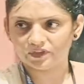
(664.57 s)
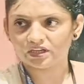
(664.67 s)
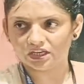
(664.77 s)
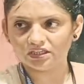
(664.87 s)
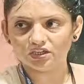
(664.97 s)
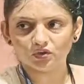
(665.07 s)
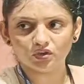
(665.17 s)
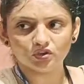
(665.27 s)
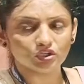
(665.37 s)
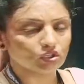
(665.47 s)
Clear to
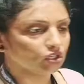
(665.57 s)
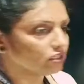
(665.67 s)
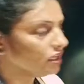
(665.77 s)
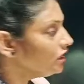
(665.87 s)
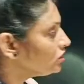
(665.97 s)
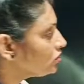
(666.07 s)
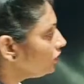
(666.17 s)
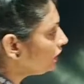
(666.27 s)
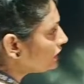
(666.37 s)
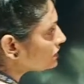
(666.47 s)
you or not?
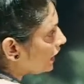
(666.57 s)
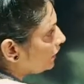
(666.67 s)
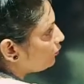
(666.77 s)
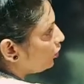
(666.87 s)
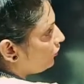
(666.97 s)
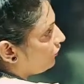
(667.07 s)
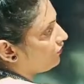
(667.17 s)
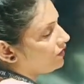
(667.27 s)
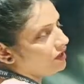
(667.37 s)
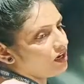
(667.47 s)
So this type of
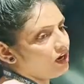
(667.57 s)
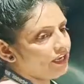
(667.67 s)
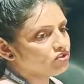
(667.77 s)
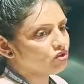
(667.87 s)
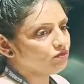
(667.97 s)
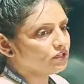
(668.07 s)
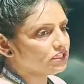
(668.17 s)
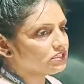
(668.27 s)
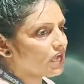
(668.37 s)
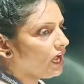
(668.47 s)

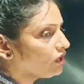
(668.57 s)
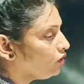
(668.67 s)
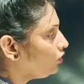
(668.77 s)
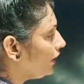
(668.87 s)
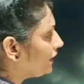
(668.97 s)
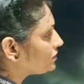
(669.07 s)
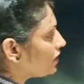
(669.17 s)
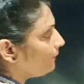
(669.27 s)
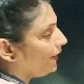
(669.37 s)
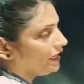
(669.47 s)
isomers are known as the
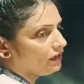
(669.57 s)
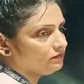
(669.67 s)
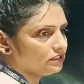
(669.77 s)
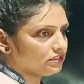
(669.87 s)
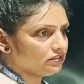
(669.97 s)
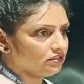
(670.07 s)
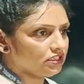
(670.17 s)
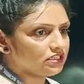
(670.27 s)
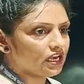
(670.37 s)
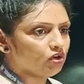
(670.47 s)
metamers.
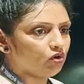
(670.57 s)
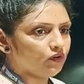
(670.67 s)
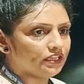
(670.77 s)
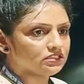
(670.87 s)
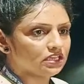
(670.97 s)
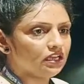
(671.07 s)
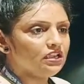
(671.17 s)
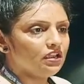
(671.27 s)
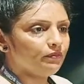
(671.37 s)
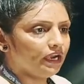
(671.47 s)
These are known as the
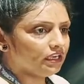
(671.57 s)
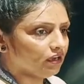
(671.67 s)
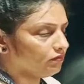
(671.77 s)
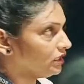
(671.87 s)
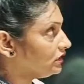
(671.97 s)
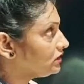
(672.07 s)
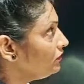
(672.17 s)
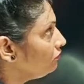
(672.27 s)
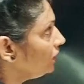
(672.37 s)
metamers.